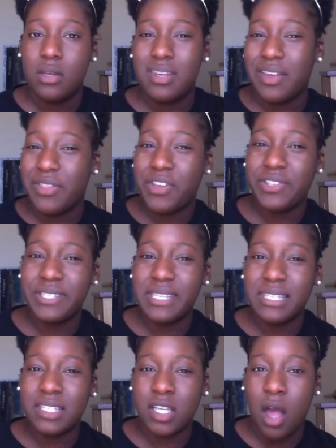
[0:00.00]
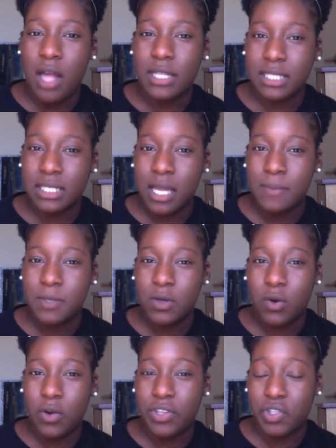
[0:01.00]
Now there's this concept,
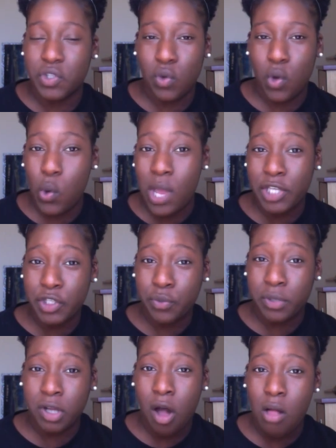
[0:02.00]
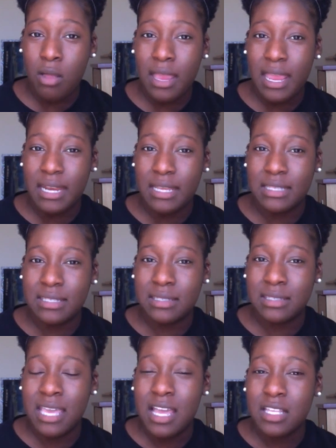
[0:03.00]
or this quote as you would call it, and
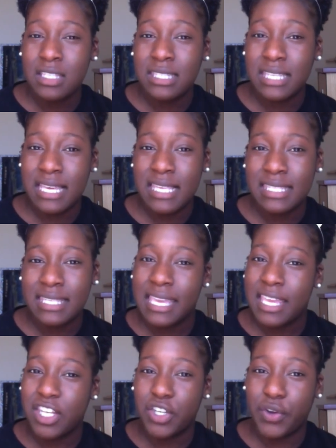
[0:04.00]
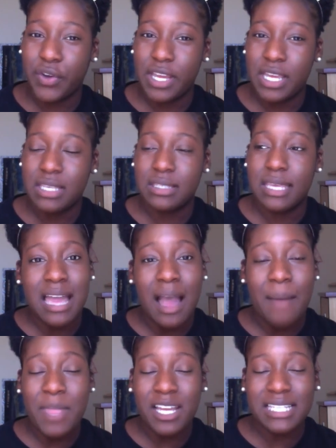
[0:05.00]
it's C's get degrees.
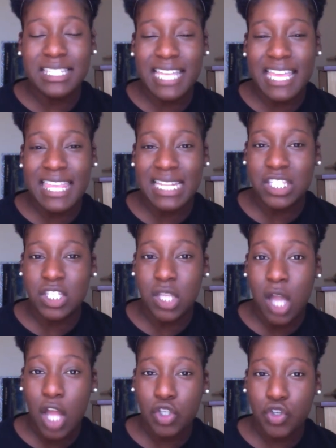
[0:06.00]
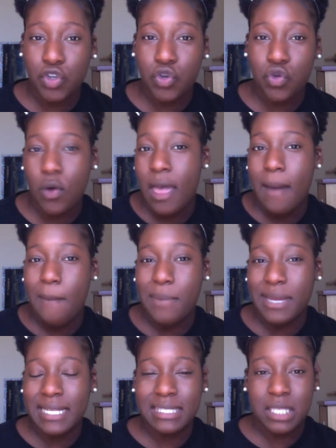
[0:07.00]
I'm not going to say that it's not true,
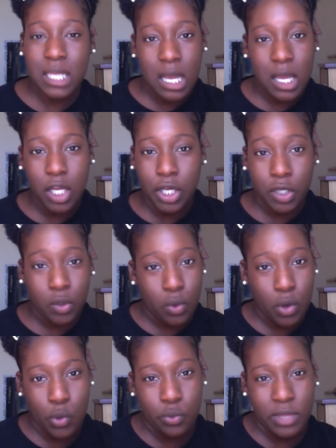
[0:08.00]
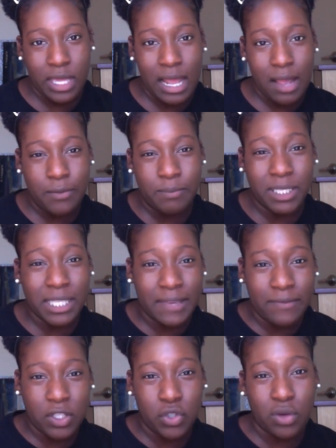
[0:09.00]
but it's not a good quote that I
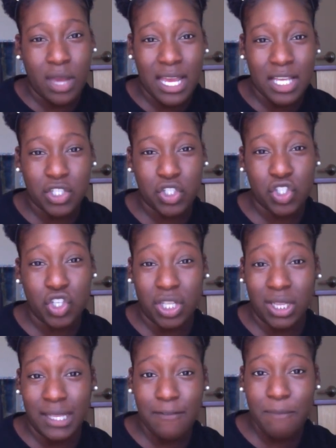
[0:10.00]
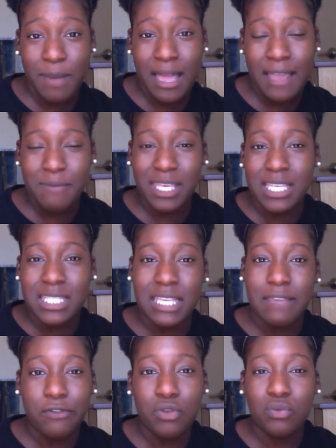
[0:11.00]
believe that you guys should live by, because
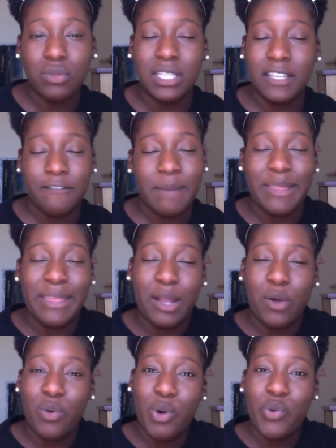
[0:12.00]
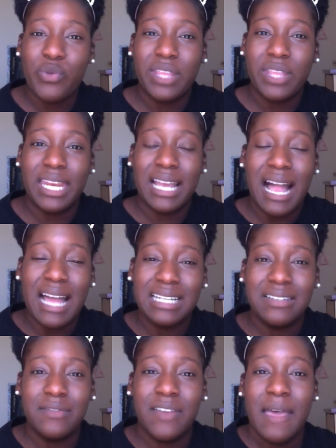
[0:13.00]
if you live by that quote, then it kind
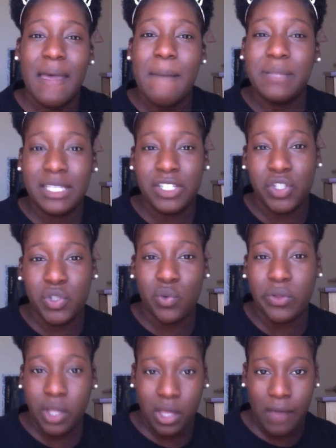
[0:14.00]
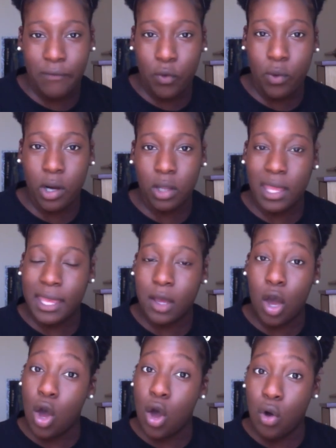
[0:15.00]
of places you on the level where like,
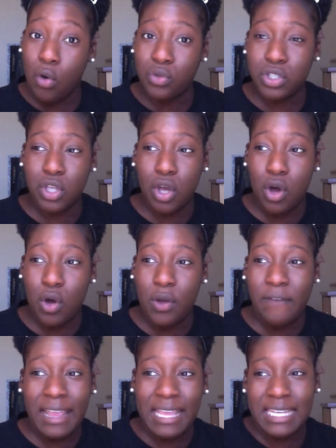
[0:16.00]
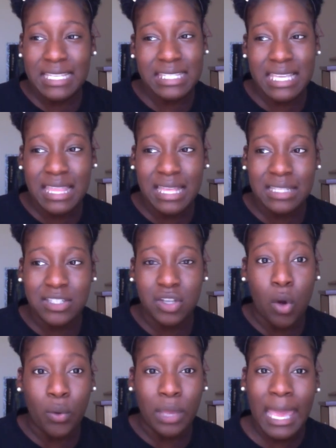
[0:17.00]
oh, so if I get a C,
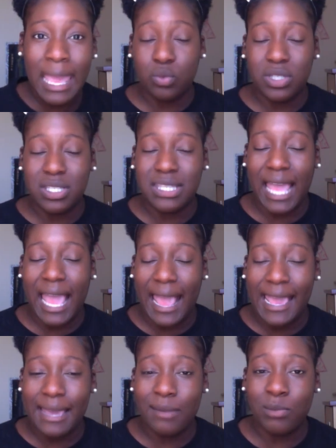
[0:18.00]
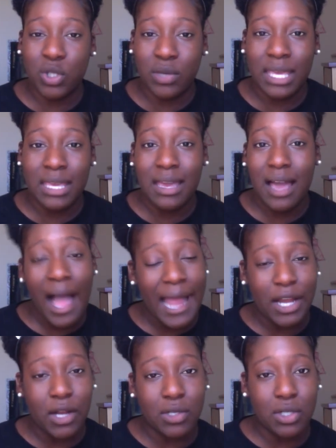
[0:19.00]
that's okay. Just aim to get
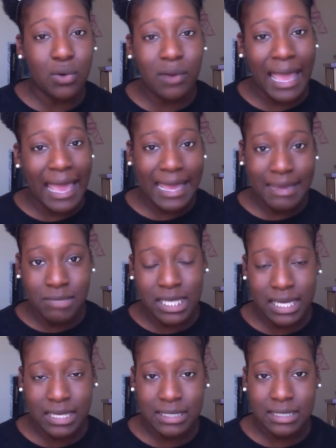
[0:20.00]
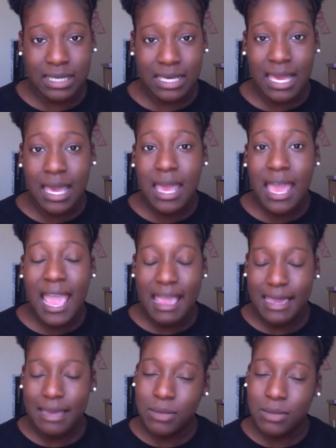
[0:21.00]
higher. Don't aim to get a C,
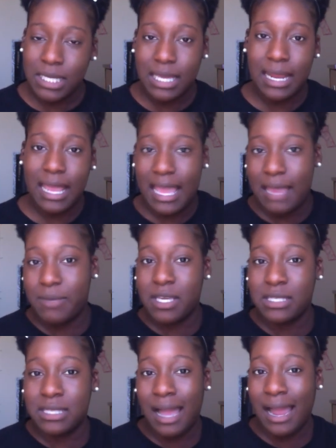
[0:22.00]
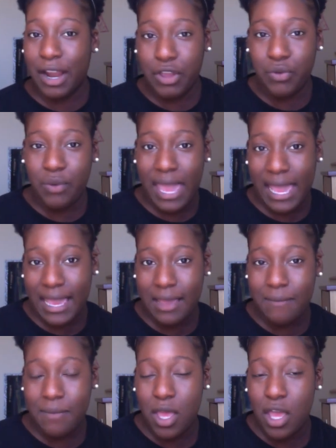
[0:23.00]
aim to get an A, because the higher you
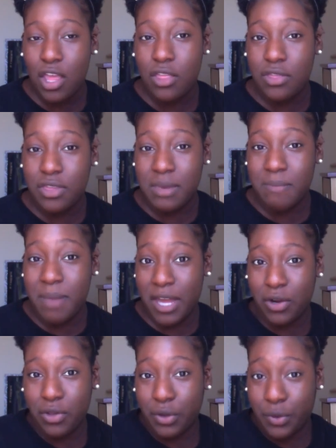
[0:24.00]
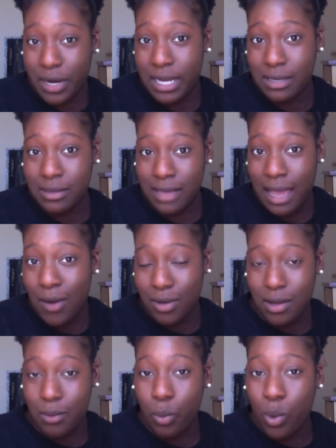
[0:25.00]
aim, the better the grade, the
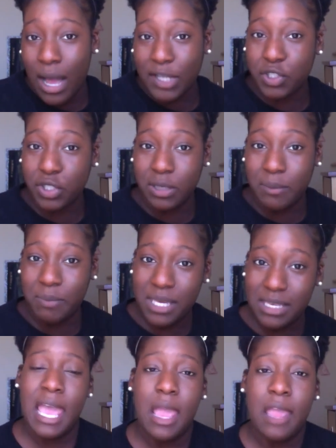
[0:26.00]
outcome will actually be.